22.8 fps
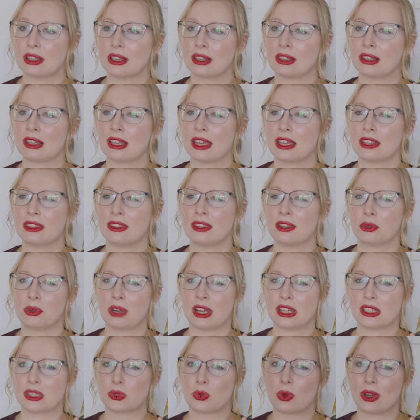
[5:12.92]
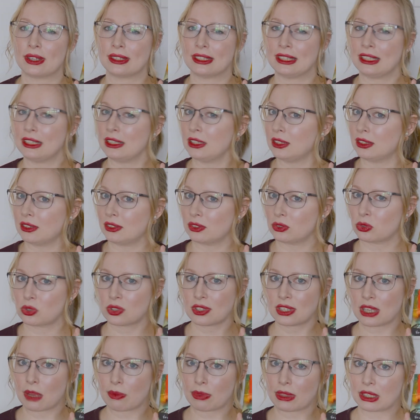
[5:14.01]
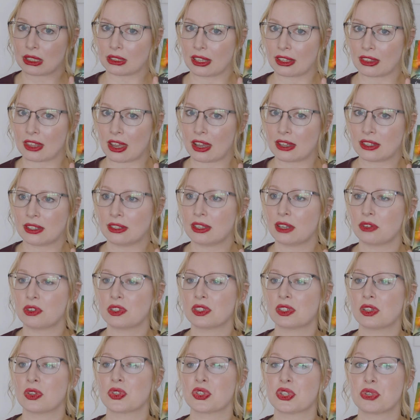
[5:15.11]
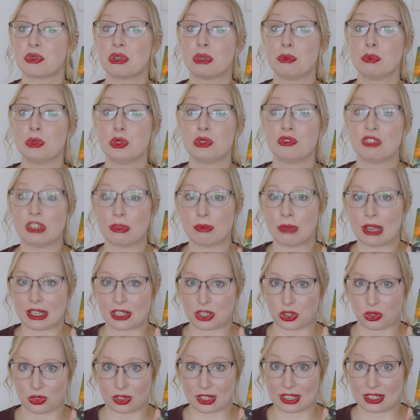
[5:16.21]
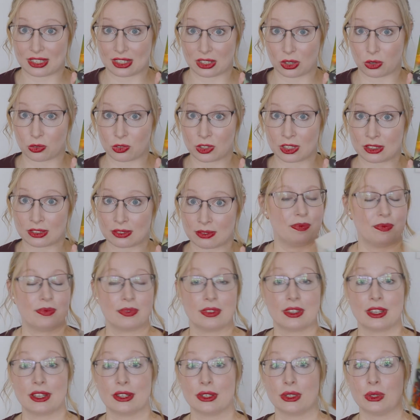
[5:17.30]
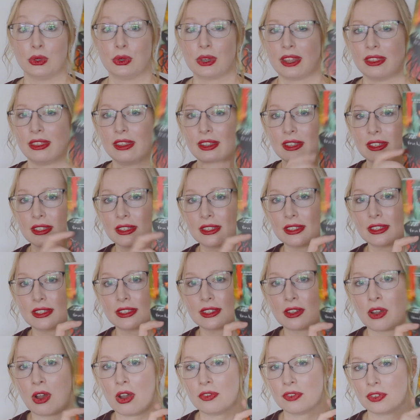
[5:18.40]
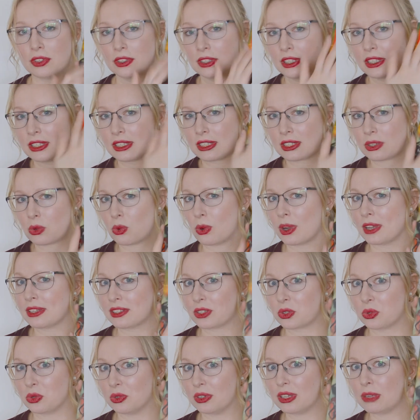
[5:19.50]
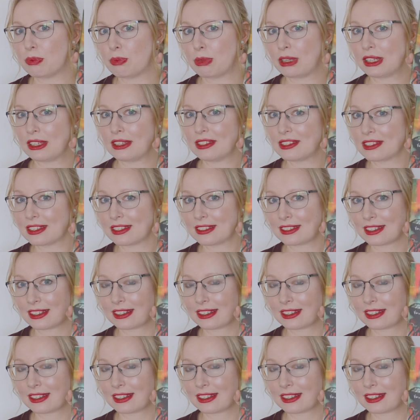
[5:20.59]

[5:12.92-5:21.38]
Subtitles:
Let the Right One In or something like that. There is also a movie based on this novel. Look at this cover. It's quite creepy, isn't